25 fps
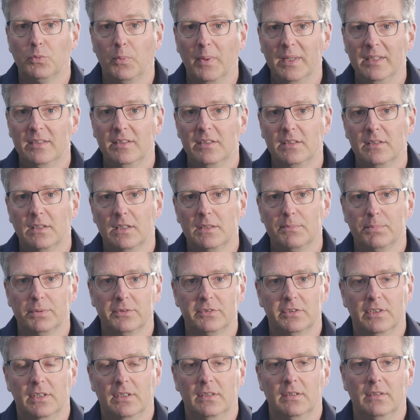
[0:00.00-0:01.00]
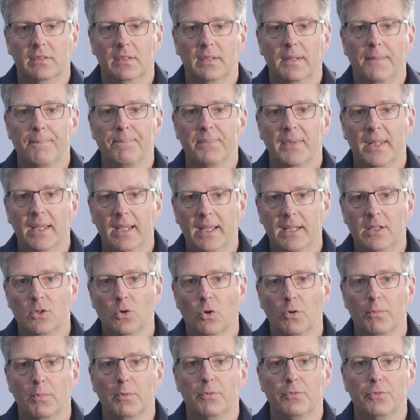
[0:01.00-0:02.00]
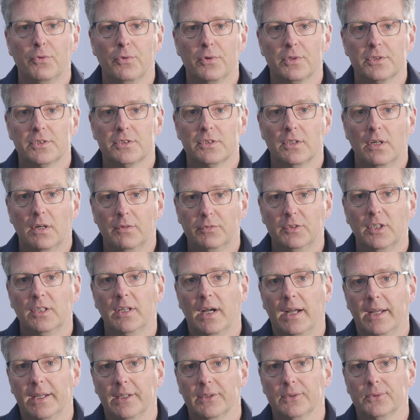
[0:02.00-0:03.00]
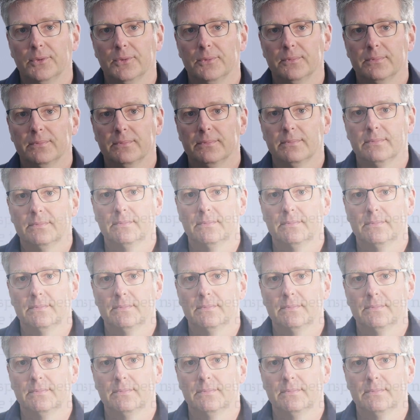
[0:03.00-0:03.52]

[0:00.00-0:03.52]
of 29% in normal force of the diagonal.